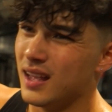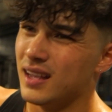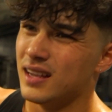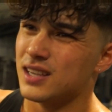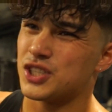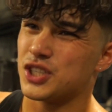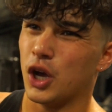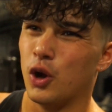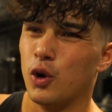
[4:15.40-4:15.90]

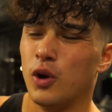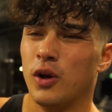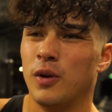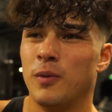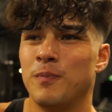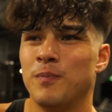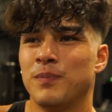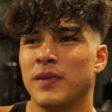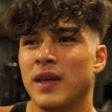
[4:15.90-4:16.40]
So
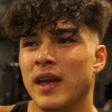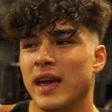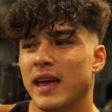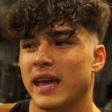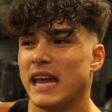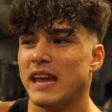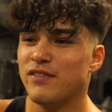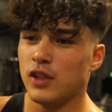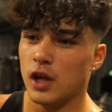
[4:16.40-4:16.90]

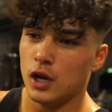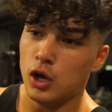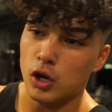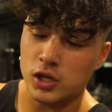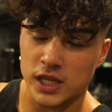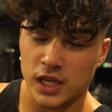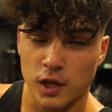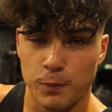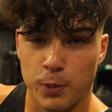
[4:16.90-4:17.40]
even though it
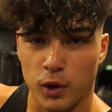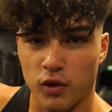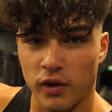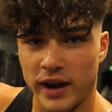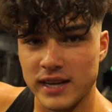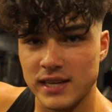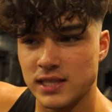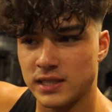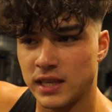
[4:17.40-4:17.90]
looks like you
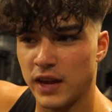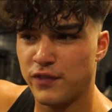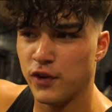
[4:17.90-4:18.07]
progressed, if